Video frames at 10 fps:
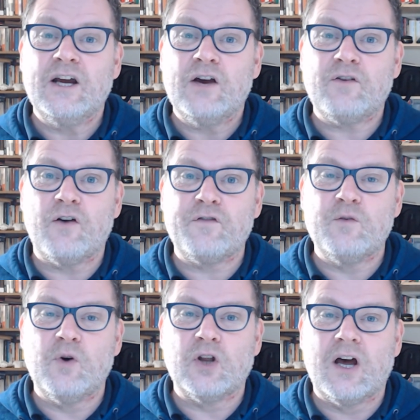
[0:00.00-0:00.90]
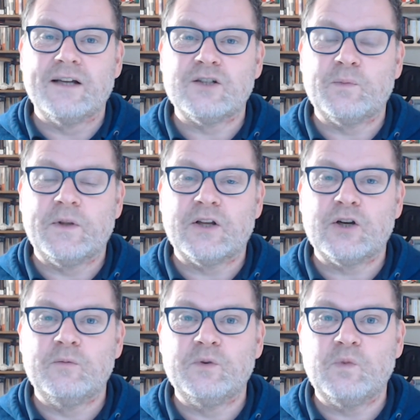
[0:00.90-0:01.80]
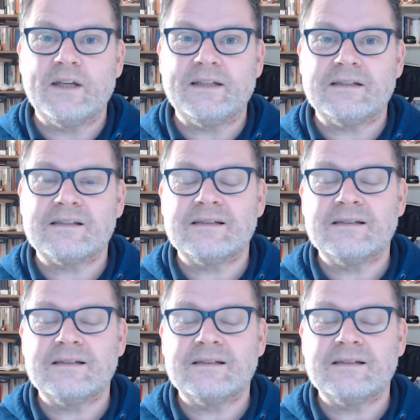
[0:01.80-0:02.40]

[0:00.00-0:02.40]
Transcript: We've got a few more lined up in the coming weeks,